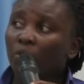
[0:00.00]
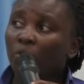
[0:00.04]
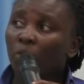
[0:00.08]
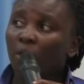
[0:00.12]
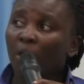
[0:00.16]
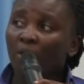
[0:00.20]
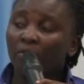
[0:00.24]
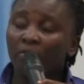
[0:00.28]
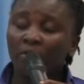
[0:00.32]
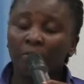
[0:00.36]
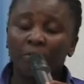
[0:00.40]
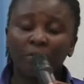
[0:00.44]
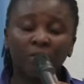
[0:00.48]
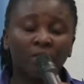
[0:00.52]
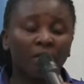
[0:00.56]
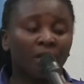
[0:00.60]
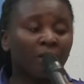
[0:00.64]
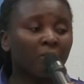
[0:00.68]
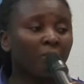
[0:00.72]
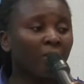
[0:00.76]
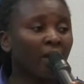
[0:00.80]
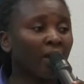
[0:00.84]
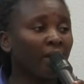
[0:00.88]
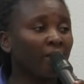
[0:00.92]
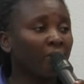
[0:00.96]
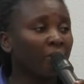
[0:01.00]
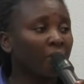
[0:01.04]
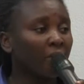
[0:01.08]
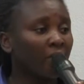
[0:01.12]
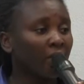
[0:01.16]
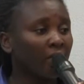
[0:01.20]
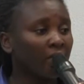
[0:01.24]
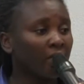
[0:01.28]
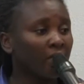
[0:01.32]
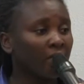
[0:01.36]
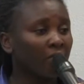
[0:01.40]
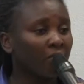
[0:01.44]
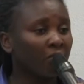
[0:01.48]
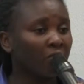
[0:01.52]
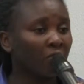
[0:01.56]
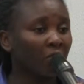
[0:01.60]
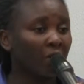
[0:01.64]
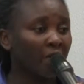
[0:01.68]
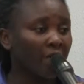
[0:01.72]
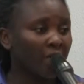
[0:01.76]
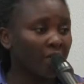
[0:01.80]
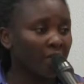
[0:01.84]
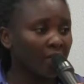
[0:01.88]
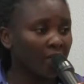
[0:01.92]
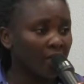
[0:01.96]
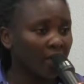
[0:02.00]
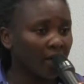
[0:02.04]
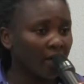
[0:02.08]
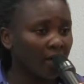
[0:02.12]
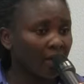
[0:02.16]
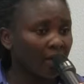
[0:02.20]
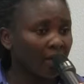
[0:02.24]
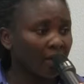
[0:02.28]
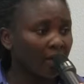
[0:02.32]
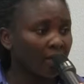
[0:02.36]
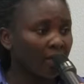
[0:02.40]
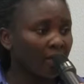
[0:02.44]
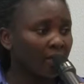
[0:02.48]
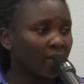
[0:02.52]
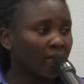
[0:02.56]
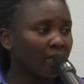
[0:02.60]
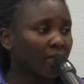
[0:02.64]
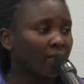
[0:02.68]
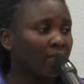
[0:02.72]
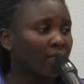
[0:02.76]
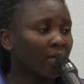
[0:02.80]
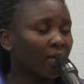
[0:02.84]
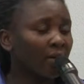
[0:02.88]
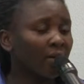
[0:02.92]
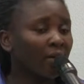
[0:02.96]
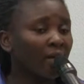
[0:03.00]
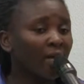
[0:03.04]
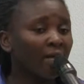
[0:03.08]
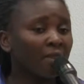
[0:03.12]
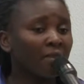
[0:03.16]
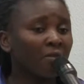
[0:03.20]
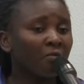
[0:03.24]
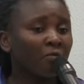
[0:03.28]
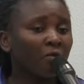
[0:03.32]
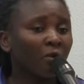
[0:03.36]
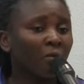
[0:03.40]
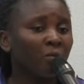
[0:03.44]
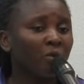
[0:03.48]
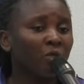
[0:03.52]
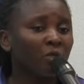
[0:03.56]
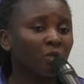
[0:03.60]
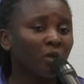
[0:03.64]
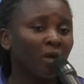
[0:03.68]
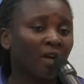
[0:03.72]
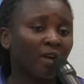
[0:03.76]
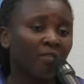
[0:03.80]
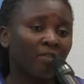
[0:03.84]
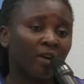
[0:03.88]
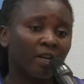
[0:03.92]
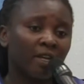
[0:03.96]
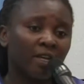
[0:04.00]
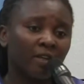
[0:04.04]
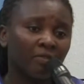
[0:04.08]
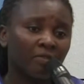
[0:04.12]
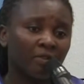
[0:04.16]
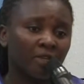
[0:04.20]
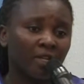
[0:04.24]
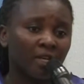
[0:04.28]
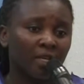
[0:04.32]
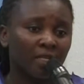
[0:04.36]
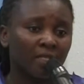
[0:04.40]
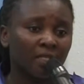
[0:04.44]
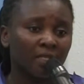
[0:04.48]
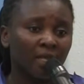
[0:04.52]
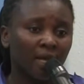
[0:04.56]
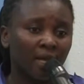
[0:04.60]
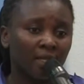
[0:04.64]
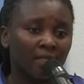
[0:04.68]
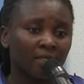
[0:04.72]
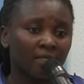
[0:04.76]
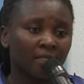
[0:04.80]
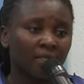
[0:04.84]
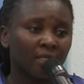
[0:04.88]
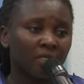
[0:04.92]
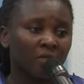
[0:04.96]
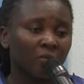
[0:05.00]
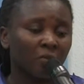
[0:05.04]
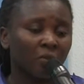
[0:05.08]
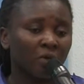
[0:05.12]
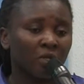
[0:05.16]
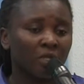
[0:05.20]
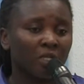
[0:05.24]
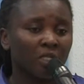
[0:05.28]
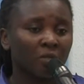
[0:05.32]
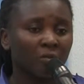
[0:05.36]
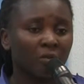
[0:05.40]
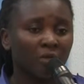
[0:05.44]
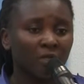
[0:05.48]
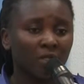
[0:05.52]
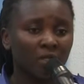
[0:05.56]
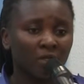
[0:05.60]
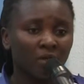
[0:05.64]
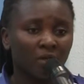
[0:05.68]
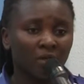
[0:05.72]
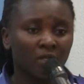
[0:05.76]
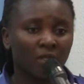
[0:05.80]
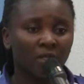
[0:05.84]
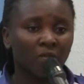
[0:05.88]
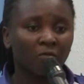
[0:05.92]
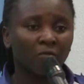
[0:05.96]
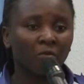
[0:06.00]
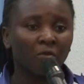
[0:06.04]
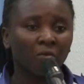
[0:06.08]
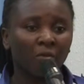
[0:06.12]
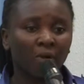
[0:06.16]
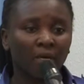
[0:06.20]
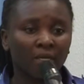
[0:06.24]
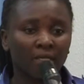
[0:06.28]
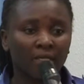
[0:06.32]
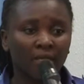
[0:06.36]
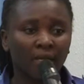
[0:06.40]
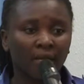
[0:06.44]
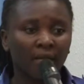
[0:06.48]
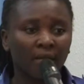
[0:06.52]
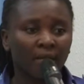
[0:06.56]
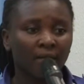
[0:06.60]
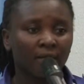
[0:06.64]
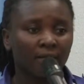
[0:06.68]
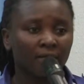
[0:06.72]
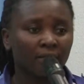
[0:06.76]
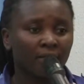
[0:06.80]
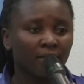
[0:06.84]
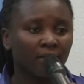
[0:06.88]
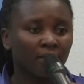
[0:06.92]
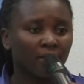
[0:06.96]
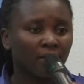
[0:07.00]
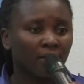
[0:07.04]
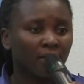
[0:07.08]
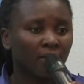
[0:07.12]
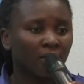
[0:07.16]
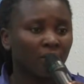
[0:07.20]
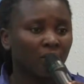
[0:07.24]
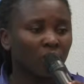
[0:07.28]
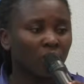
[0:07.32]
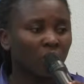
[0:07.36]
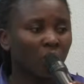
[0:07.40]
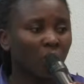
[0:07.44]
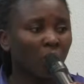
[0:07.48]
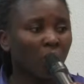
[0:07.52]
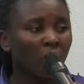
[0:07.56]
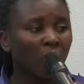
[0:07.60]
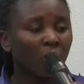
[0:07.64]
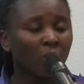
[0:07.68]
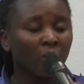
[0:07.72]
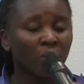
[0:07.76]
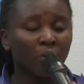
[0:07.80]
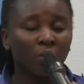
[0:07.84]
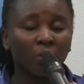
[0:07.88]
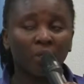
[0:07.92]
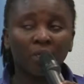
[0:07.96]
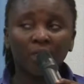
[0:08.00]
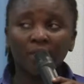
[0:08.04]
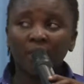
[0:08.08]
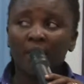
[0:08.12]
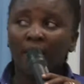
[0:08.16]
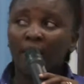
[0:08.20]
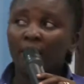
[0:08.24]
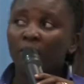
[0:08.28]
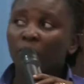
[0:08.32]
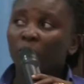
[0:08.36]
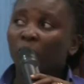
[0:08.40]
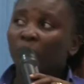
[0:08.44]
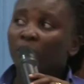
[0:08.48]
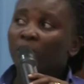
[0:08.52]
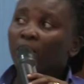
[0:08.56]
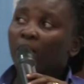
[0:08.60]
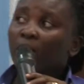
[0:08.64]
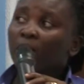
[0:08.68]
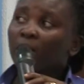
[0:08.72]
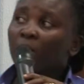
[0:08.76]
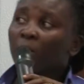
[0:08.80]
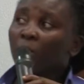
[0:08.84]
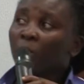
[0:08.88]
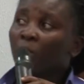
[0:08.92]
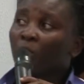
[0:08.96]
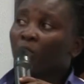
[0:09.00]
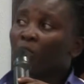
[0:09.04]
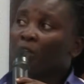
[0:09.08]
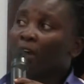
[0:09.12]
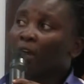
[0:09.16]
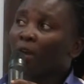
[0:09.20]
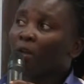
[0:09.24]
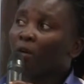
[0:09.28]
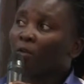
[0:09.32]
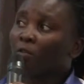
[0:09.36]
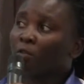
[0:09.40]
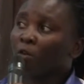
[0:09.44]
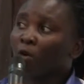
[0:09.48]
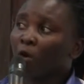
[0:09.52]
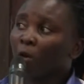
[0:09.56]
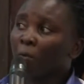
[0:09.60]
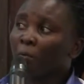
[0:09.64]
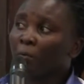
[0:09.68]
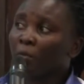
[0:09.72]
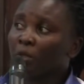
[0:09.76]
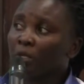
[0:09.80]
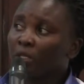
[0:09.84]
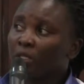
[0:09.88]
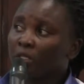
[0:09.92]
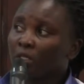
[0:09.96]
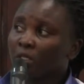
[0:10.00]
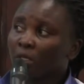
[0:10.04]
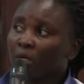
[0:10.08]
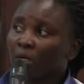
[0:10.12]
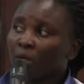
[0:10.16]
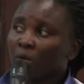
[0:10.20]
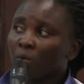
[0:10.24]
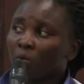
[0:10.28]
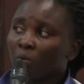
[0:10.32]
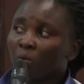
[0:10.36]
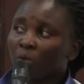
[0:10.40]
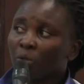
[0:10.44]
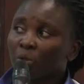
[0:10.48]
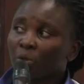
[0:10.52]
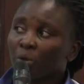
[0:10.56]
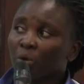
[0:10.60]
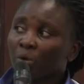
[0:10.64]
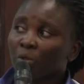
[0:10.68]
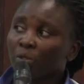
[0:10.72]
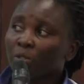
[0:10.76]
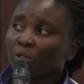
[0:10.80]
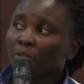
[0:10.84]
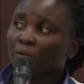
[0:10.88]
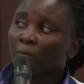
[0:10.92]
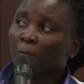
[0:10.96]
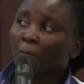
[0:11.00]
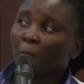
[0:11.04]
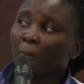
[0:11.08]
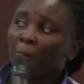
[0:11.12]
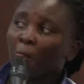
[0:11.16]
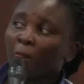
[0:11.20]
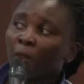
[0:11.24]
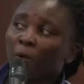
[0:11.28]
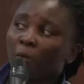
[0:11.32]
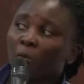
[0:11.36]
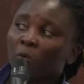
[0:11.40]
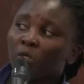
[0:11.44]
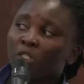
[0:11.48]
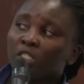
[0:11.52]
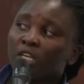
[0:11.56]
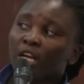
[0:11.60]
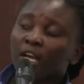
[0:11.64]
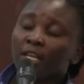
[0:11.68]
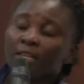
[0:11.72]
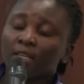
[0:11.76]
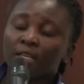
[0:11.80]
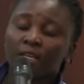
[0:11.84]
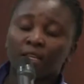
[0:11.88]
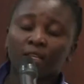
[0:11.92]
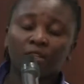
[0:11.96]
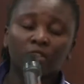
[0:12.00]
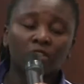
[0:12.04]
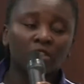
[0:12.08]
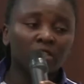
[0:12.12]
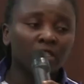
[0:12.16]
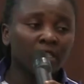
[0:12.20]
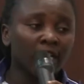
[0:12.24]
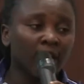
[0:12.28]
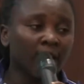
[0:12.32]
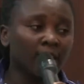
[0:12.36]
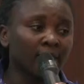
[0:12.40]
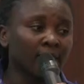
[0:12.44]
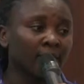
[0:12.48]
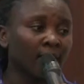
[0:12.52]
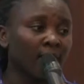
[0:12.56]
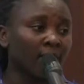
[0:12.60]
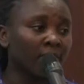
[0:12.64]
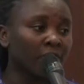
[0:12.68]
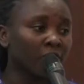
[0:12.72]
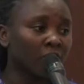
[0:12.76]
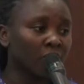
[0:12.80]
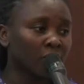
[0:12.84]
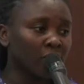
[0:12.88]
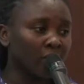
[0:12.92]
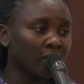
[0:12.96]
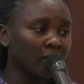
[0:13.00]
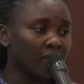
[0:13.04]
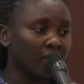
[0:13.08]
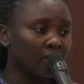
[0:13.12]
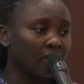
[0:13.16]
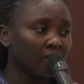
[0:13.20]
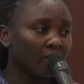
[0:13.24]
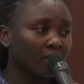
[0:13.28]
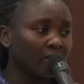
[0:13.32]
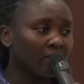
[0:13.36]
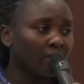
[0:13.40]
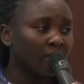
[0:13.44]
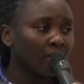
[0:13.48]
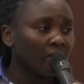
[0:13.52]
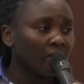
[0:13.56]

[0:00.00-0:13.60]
to have remitted my payee for a year. It's another thing for me to have an evidence that this money is being deducted from my salary. So what we do is that we check the profile of companies with us. We check their staff strength.